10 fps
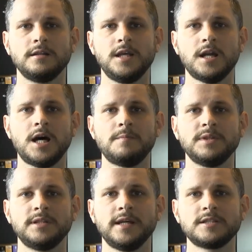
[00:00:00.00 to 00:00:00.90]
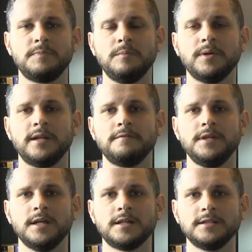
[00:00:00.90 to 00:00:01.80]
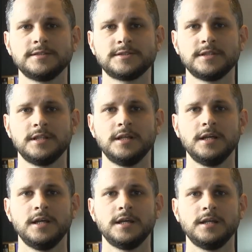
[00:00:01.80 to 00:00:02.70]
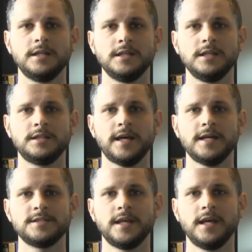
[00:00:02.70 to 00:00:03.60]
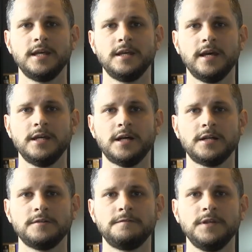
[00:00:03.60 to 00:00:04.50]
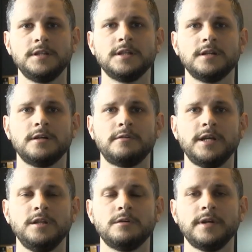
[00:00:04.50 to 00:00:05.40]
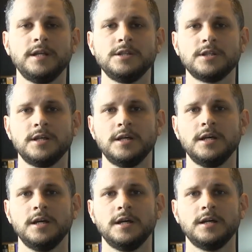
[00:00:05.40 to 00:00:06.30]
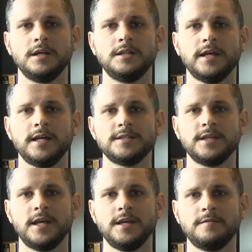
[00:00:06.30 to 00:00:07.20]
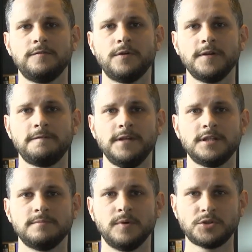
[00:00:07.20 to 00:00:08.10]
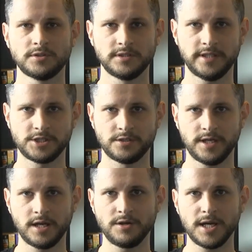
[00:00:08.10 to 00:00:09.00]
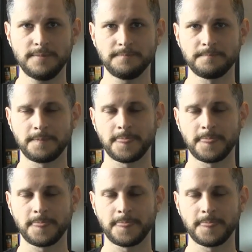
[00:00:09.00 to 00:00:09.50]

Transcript: The alarm detects people and vehicles. It has a 800 feet radio range. It has a 40 feet motion detection area.